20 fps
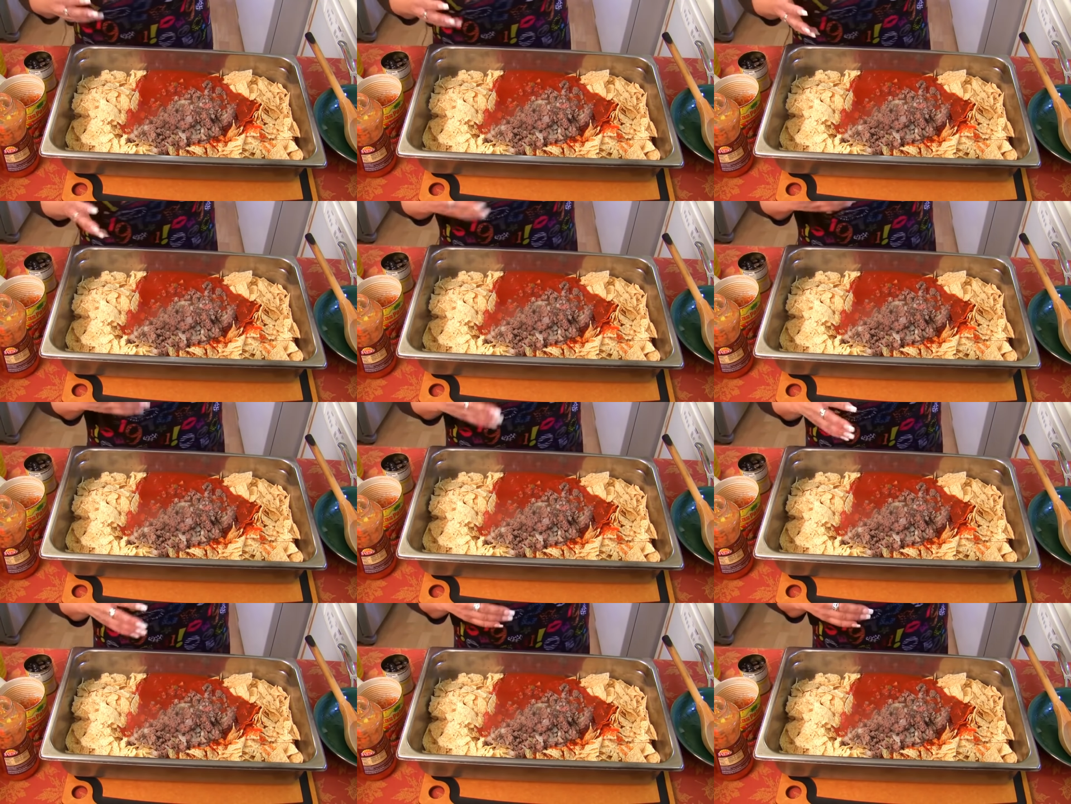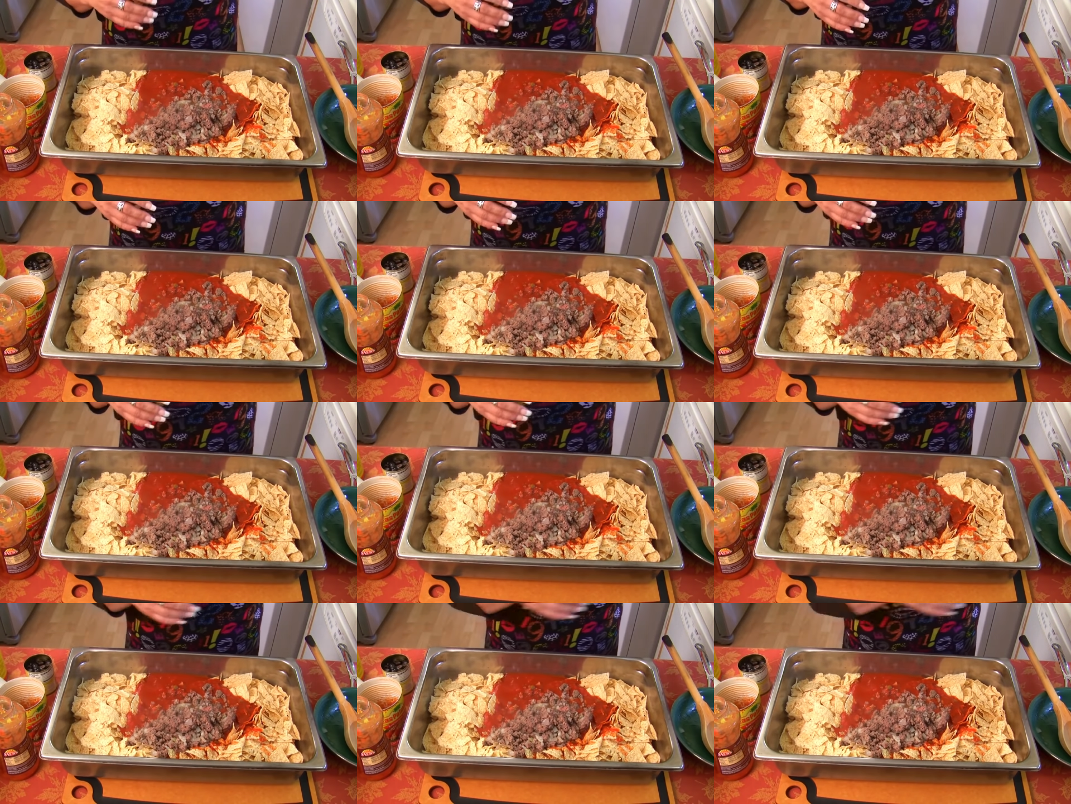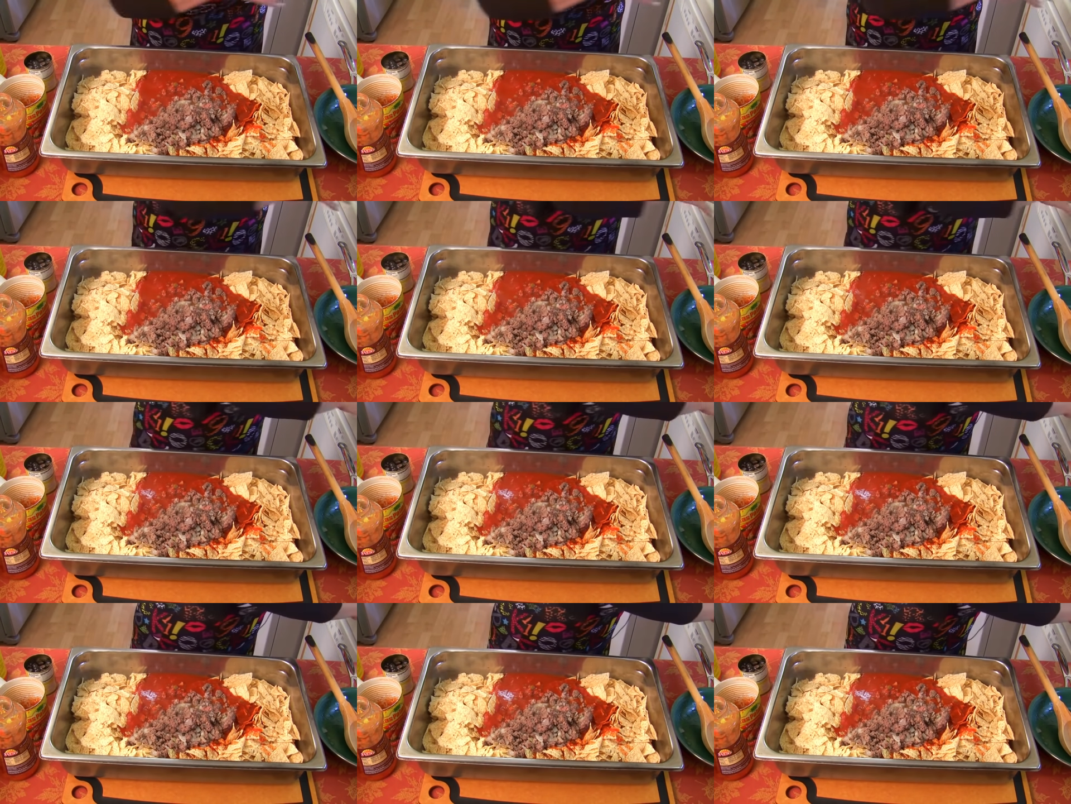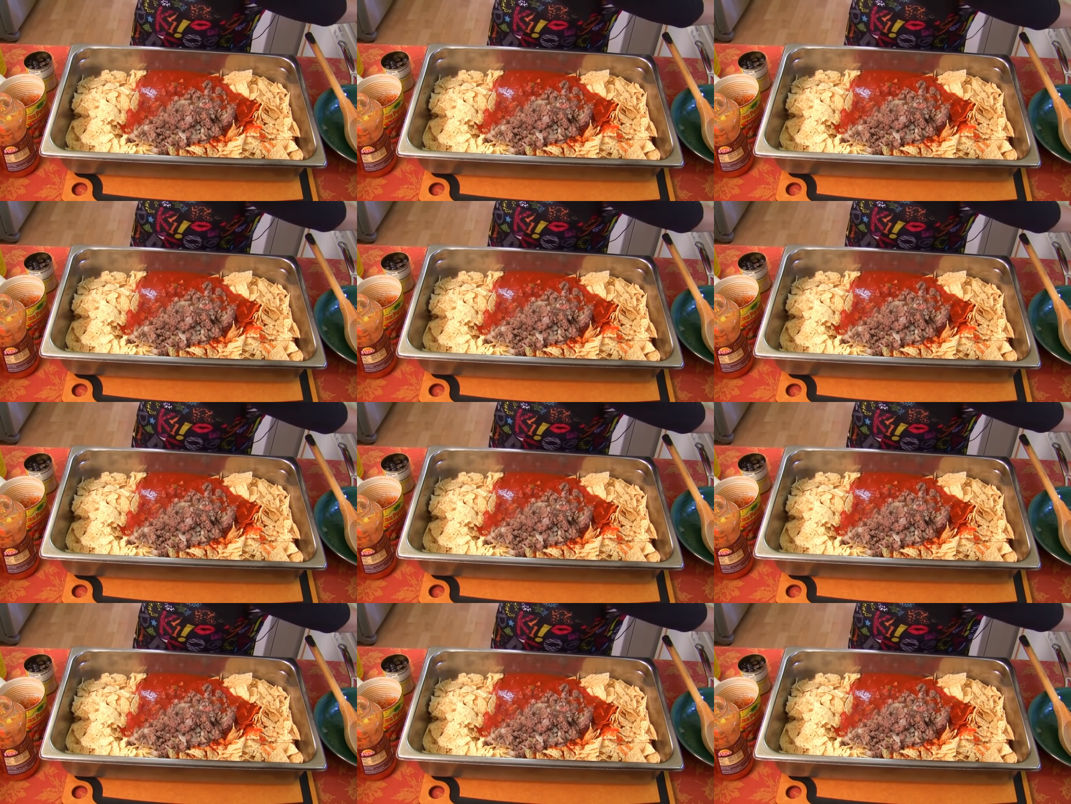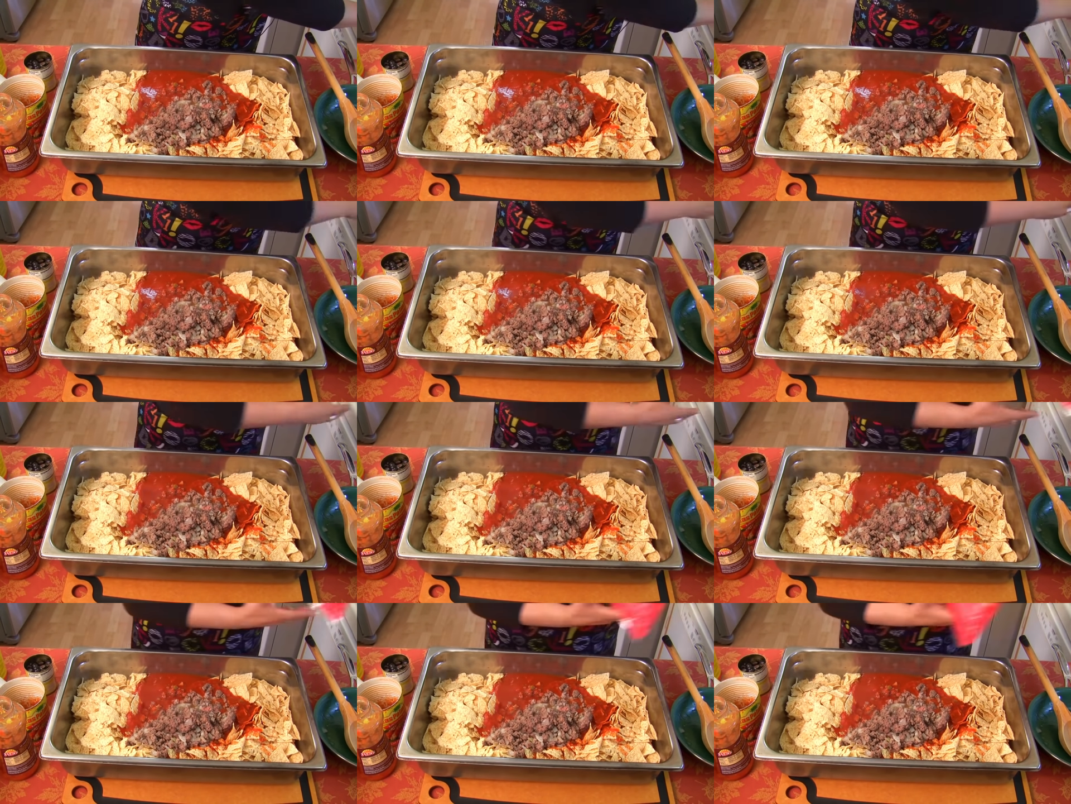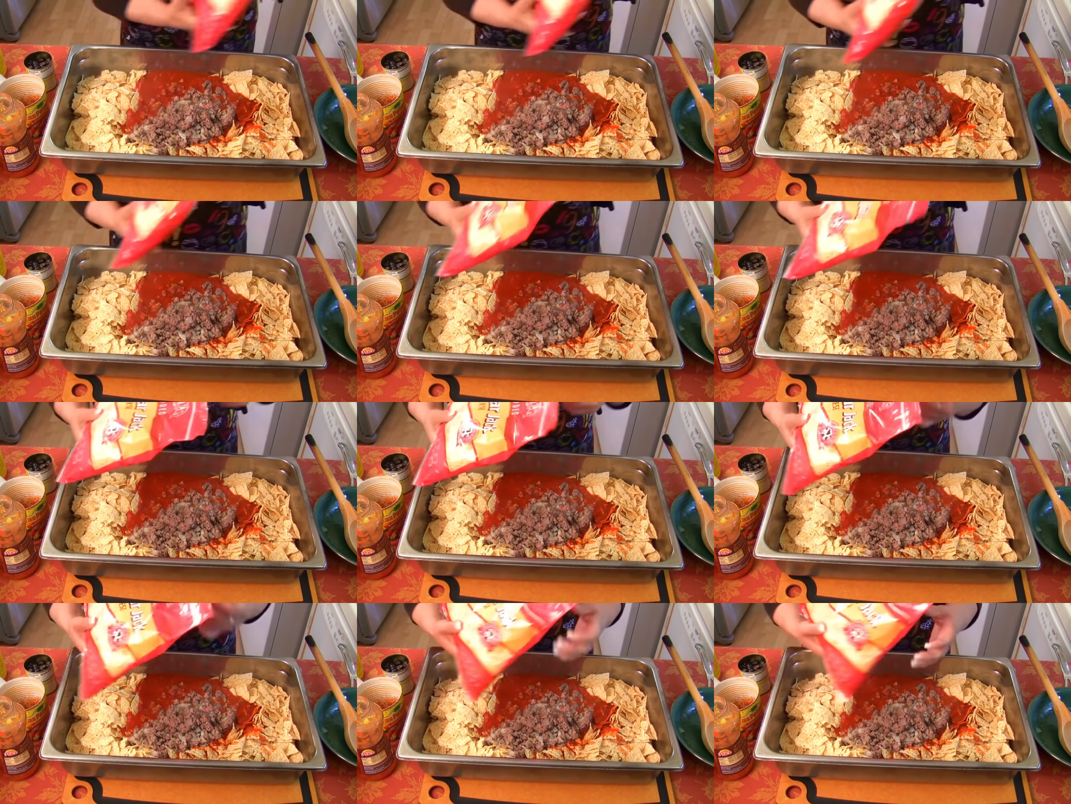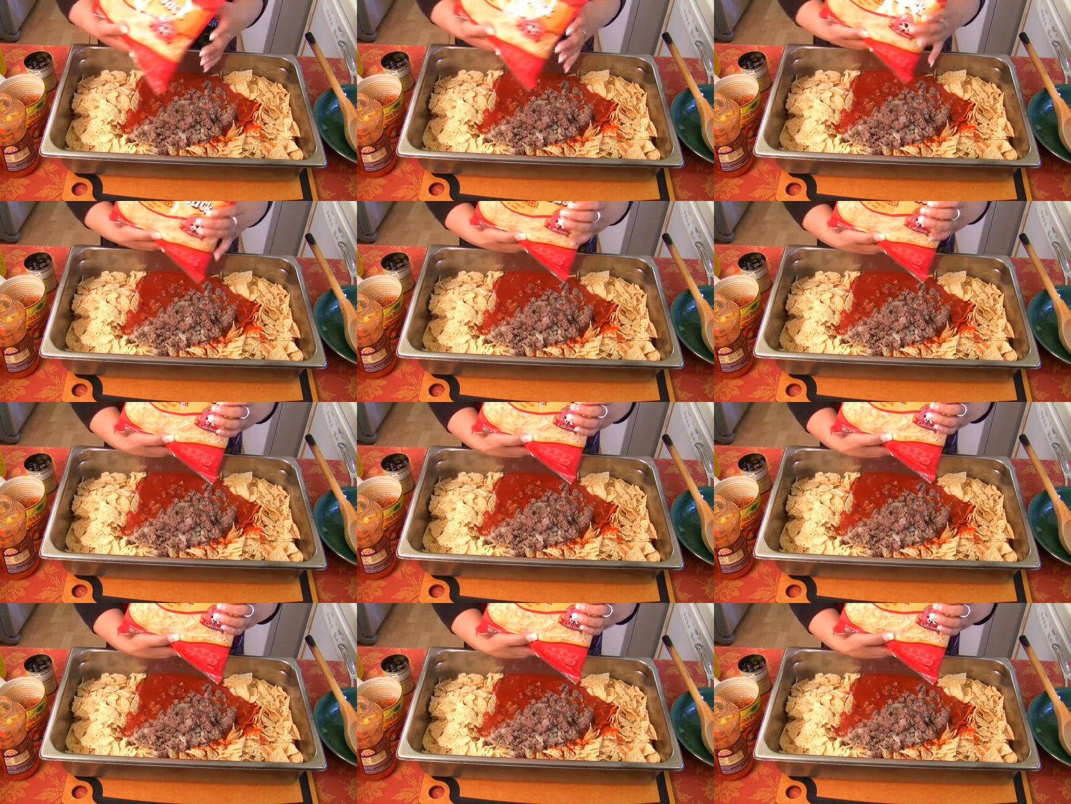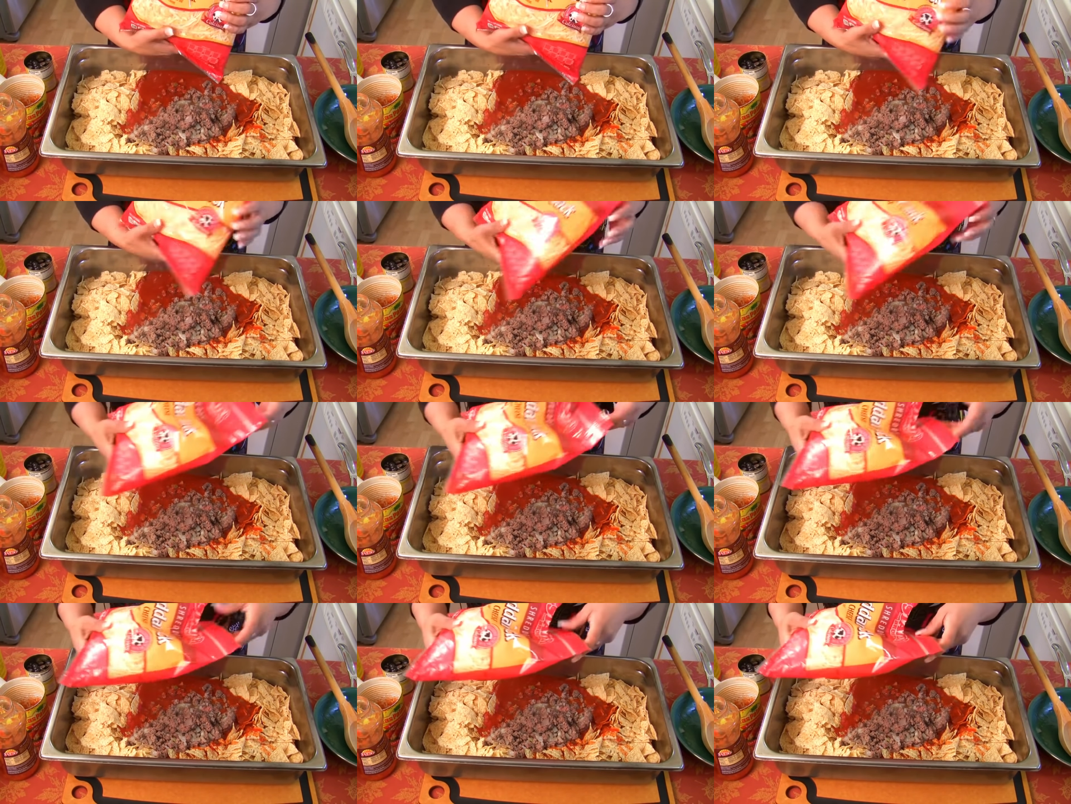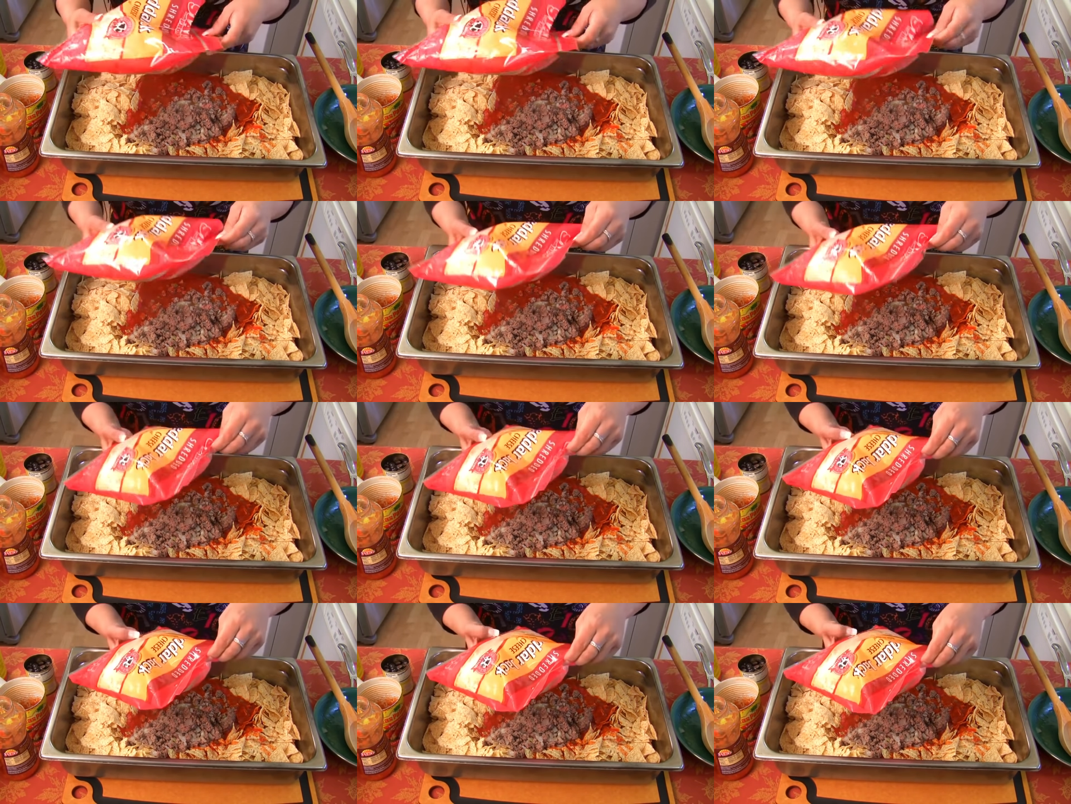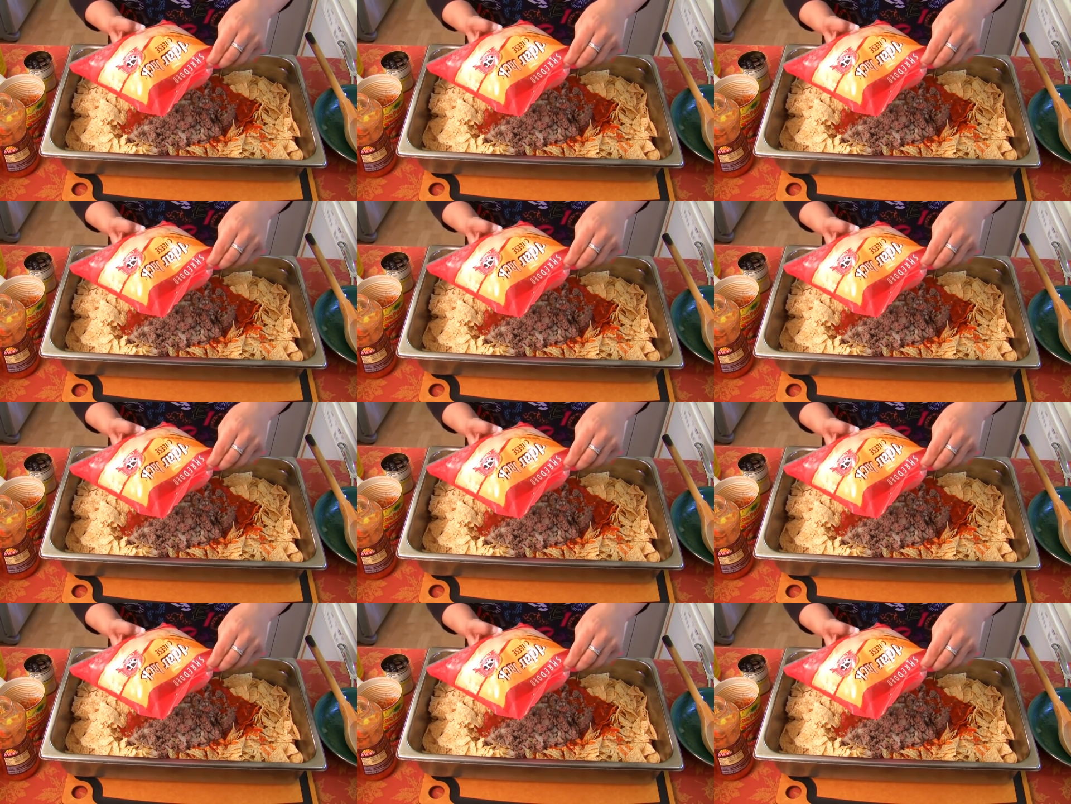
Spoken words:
Nobody's mouth can be seen.